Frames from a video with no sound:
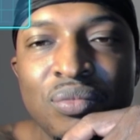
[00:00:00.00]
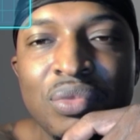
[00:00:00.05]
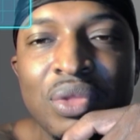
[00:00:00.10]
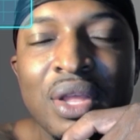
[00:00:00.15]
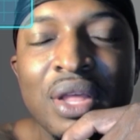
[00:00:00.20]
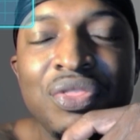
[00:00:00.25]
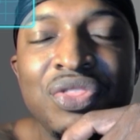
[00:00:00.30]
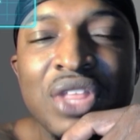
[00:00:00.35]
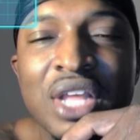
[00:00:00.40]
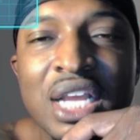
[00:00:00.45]

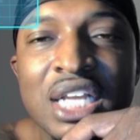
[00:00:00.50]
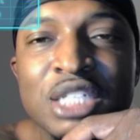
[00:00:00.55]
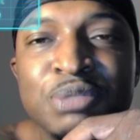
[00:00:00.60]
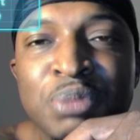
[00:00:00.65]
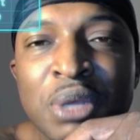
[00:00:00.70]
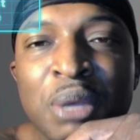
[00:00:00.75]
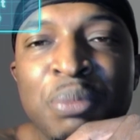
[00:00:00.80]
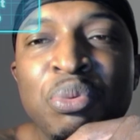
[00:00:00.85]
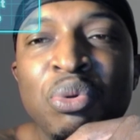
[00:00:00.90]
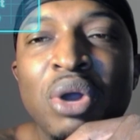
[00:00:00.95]
These
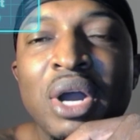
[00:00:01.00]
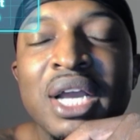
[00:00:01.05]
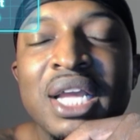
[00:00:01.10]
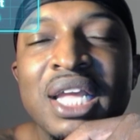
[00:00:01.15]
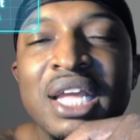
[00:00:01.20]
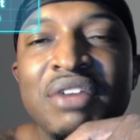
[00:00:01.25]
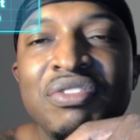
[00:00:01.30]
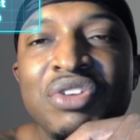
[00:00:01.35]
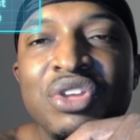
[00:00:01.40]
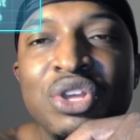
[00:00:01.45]
people are
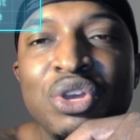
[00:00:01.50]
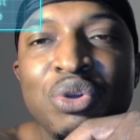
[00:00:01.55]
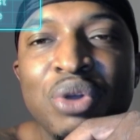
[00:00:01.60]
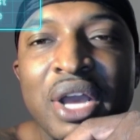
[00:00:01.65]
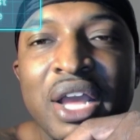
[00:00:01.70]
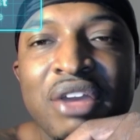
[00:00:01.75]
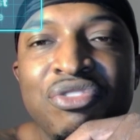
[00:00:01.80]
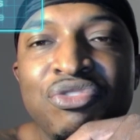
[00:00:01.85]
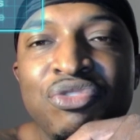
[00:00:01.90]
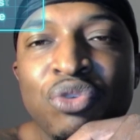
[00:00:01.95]
giving you
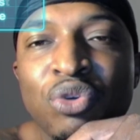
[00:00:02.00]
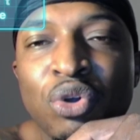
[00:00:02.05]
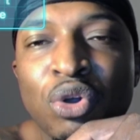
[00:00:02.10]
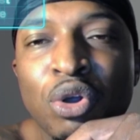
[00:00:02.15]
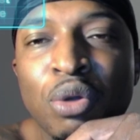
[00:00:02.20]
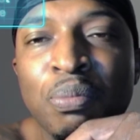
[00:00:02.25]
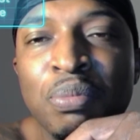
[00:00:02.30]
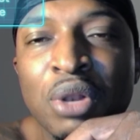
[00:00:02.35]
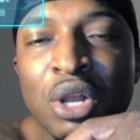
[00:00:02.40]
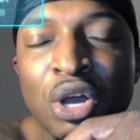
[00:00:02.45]
a
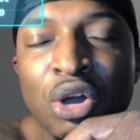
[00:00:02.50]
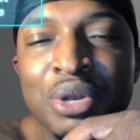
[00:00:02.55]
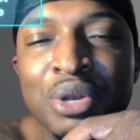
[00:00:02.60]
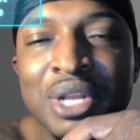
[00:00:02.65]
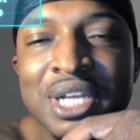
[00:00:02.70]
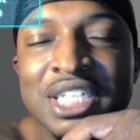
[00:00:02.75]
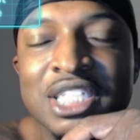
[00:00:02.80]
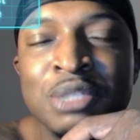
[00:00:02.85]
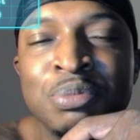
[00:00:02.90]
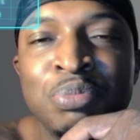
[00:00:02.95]
full-blown
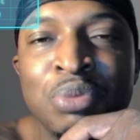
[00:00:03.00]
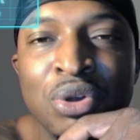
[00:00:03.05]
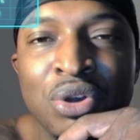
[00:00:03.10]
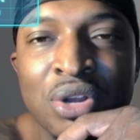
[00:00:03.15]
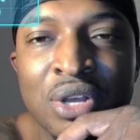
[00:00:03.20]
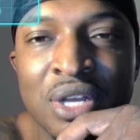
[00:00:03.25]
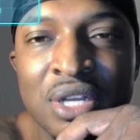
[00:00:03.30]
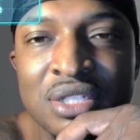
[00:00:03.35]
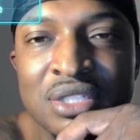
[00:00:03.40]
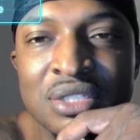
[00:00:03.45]

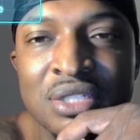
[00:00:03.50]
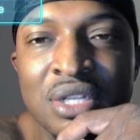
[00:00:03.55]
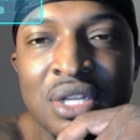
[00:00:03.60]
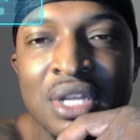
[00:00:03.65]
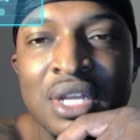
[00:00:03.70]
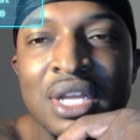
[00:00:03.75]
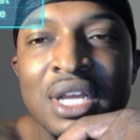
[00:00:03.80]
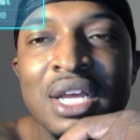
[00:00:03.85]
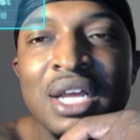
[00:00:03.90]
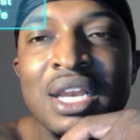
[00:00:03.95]
experience.
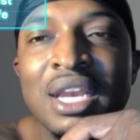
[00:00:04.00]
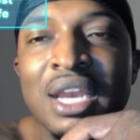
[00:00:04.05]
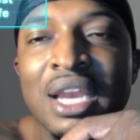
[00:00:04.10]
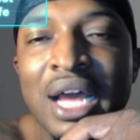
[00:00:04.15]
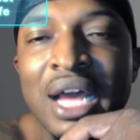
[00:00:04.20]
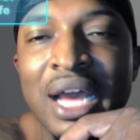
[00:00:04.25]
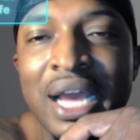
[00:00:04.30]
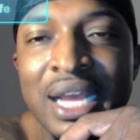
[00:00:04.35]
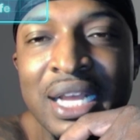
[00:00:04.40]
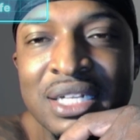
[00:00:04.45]

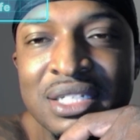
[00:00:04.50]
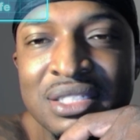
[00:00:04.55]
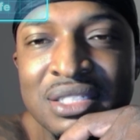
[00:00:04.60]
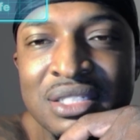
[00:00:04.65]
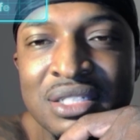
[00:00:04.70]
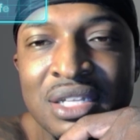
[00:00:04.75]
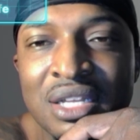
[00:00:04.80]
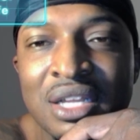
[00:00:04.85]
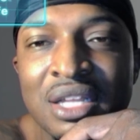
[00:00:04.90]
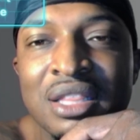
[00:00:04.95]

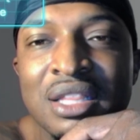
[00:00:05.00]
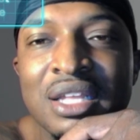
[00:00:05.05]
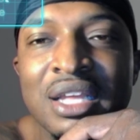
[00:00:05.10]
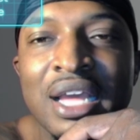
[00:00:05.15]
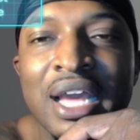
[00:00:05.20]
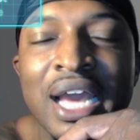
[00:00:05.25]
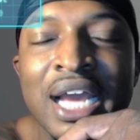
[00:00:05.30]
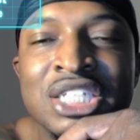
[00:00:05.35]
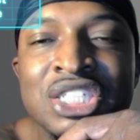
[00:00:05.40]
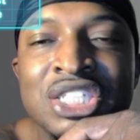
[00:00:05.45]
Lights,
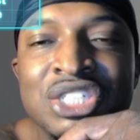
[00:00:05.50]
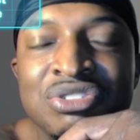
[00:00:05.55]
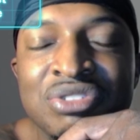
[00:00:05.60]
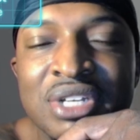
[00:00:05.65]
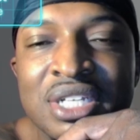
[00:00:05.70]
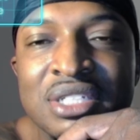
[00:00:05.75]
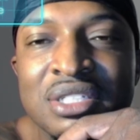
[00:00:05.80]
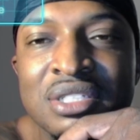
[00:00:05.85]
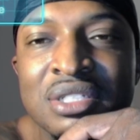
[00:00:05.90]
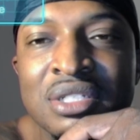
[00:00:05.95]

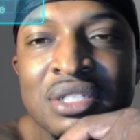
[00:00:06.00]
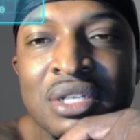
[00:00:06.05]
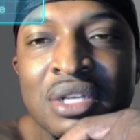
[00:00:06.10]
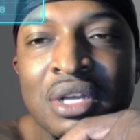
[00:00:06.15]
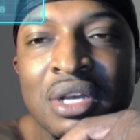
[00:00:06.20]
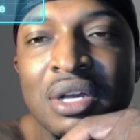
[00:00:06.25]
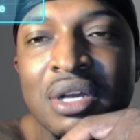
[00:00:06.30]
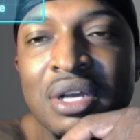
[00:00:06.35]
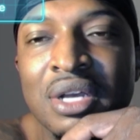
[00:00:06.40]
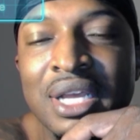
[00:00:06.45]
theatrics,
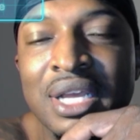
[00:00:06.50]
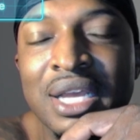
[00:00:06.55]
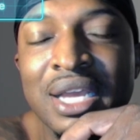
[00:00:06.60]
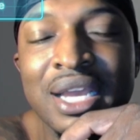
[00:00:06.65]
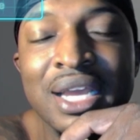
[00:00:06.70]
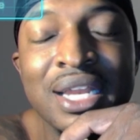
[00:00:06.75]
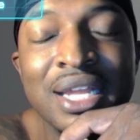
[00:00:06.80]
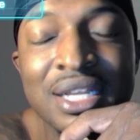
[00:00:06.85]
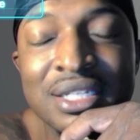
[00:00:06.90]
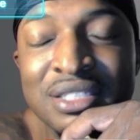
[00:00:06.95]

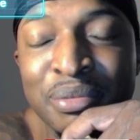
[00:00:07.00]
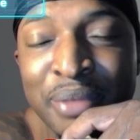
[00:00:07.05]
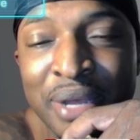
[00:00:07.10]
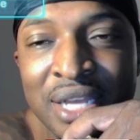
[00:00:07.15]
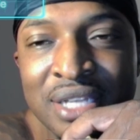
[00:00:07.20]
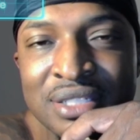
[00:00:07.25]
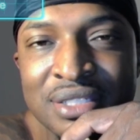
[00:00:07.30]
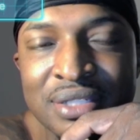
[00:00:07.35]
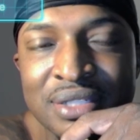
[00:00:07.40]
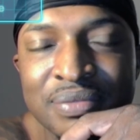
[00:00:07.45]
it is
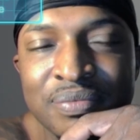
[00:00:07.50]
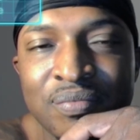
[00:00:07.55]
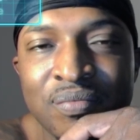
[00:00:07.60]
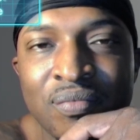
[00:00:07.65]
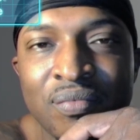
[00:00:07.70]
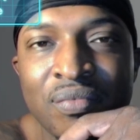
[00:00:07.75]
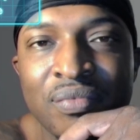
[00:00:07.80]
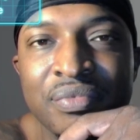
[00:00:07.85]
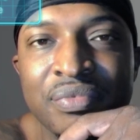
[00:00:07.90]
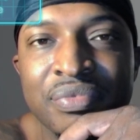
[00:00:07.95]
amazing.
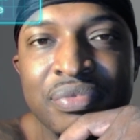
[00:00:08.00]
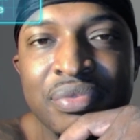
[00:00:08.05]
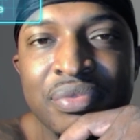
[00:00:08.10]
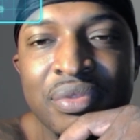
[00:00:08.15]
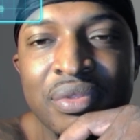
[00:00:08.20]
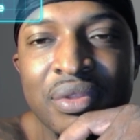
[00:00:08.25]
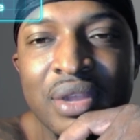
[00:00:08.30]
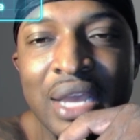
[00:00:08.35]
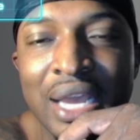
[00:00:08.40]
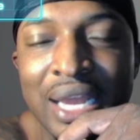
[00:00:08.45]

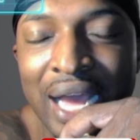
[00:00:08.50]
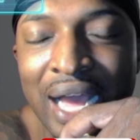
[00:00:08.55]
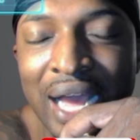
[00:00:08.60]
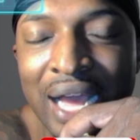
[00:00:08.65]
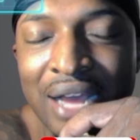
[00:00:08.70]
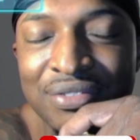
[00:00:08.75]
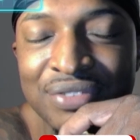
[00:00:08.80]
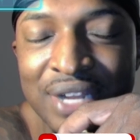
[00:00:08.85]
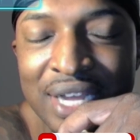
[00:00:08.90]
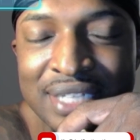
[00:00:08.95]
And
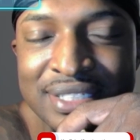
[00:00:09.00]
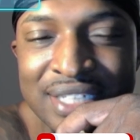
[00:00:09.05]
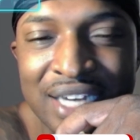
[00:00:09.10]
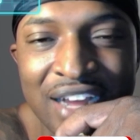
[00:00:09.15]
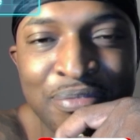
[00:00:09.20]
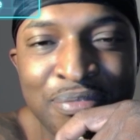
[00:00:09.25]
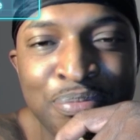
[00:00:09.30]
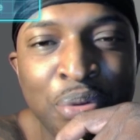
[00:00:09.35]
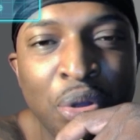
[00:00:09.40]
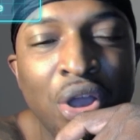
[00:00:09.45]

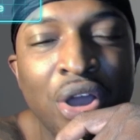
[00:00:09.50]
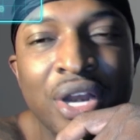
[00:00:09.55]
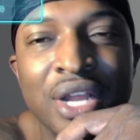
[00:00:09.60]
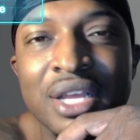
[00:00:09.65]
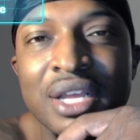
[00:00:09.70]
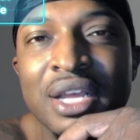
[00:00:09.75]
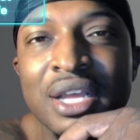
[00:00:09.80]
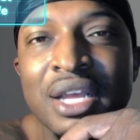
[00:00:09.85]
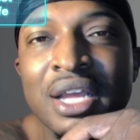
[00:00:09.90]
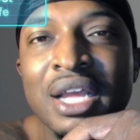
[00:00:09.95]

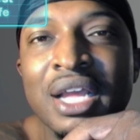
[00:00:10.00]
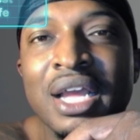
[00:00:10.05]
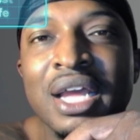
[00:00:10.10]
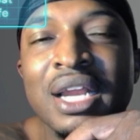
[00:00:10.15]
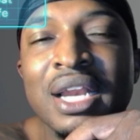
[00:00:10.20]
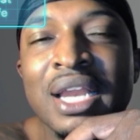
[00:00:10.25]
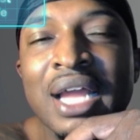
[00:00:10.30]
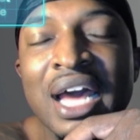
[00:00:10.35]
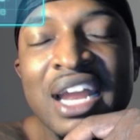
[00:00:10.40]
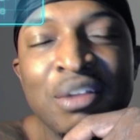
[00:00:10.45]
partied in
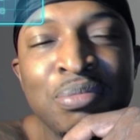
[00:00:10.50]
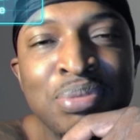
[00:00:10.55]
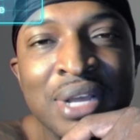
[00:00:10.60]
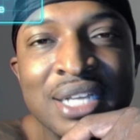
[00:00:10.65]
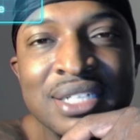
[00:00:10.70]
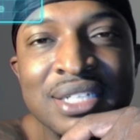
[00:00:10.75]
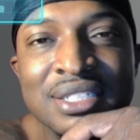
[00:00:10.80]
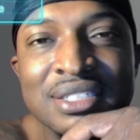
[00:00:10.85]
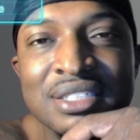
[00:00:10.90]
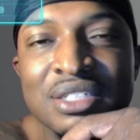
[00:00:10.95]
a lot of
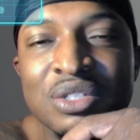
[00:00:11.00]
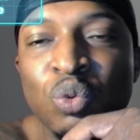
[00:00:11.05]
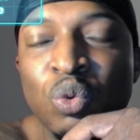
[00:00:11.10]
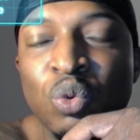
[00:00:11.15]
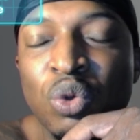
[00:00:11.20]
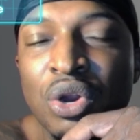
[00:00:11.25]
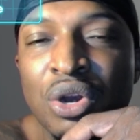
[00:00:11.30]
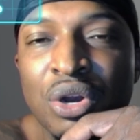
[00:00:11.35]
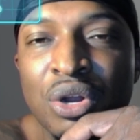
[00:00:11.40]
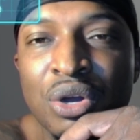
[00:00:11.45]
places in the
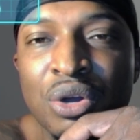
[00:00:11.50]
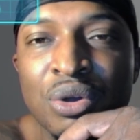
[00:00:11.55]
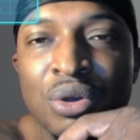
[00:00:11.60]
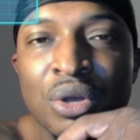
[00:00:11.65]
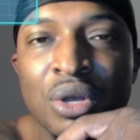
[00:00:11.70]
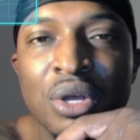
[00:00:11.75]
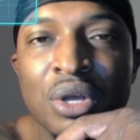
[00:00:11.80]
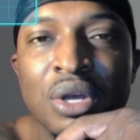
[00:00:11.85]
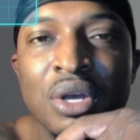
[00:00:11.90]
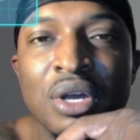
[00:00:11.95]
world,
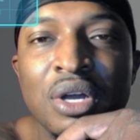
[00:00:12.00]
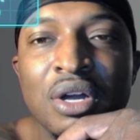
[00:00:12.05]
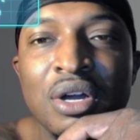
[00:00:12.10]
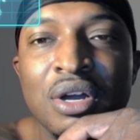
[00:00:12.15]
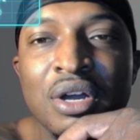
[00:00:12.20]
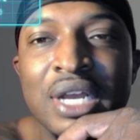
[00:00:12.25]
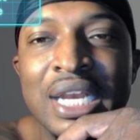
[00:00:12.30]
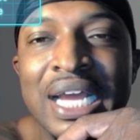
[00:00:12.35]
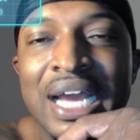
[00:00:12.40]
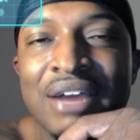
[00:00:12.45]

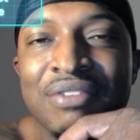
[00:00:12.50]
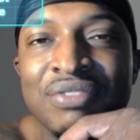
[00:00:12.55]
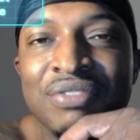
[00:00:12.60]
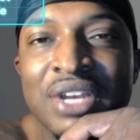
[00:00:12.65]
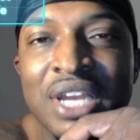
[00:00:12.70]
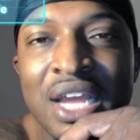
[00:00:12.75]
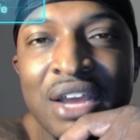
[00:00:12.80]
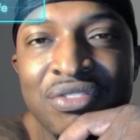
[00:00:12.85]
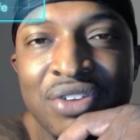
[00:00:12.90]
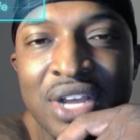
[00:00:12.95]
and I've
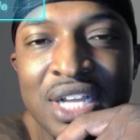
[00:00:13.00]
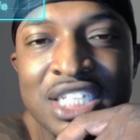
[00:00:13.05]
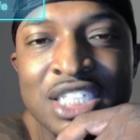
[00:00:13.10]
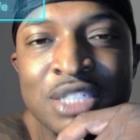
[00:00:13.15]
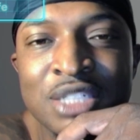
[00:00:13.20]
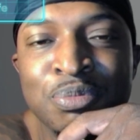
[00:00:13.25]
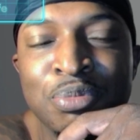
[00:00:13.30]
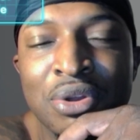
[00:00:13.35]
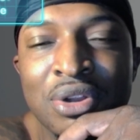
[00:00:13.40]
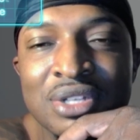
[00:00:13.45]
never
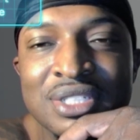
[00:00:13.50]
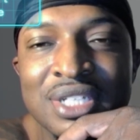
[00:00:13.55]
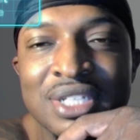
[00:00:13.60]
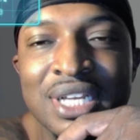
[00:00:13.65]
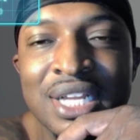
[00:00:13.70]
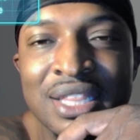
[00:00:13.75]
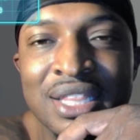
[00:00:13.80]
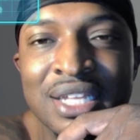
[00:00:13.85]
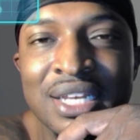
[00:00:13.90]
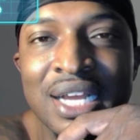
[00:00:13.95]
experienced
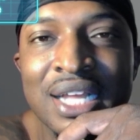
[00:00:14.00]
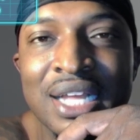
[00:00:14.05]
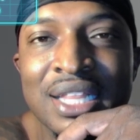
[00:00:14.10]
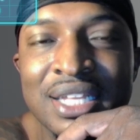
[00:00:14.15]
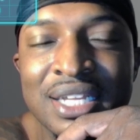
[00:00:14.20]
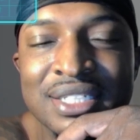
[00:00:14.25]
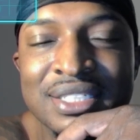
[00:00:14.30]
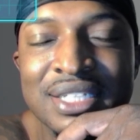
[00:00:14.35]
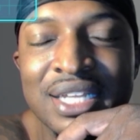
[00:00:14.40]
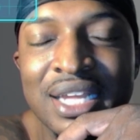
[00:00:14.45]
anything like
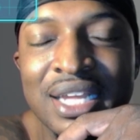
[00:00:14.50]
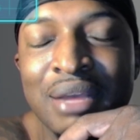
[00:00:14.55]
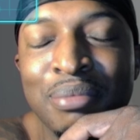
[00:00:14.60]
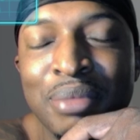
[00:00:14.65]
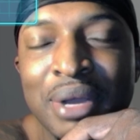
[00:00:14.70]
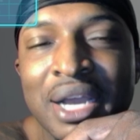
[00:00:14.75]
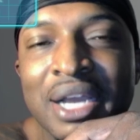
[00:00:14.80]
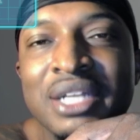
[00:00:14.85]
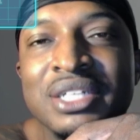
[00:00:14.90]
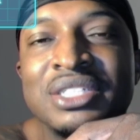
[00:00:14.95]
this in
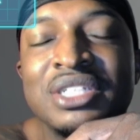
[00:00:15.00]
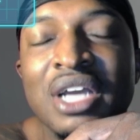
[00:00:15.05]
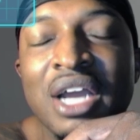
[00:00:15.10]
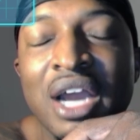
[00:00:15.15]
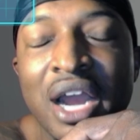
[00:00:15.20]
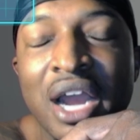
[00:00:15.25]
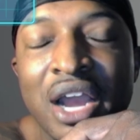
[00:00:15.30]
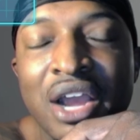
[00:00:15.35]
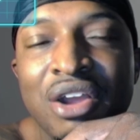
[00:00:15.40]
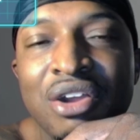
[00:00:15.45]
my
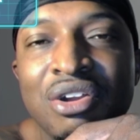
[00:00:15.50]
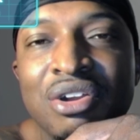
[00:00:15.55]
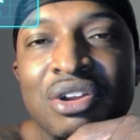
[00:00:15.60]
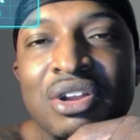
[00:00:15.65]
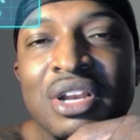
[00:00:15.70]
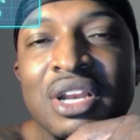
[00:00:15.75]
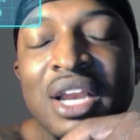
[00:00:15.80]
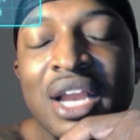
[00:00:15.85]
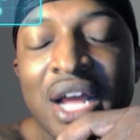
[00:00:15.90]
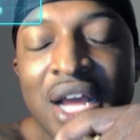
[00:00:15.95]
entire
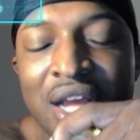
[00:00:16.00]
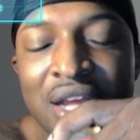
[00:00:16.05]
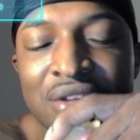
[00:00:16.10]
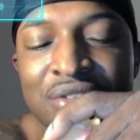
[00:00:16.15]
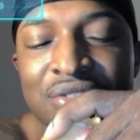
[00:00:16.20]
life.